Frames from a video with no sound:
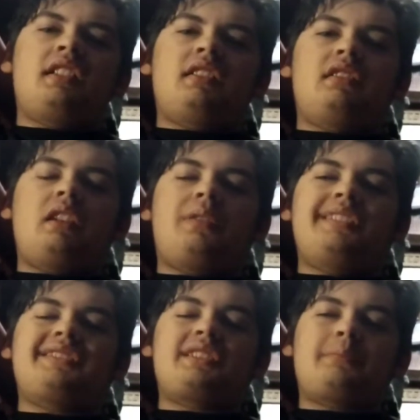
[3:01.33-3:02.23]
There is
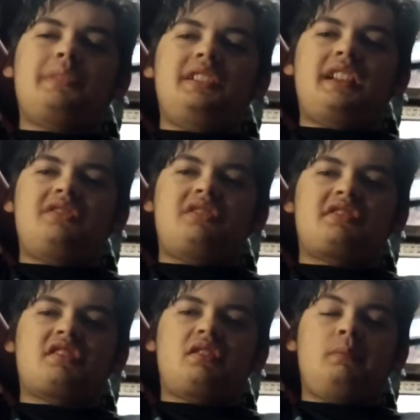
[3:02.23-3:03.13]
something that just
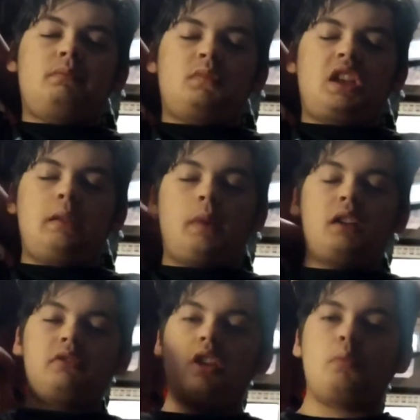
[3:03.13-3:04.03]
came
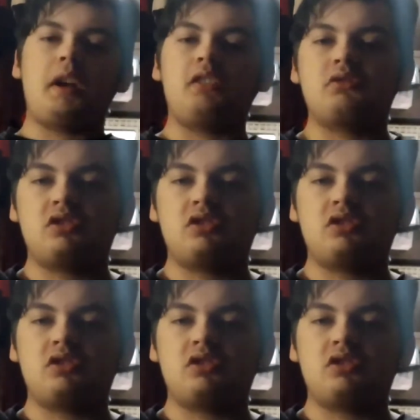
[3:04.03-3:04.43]
out, though, about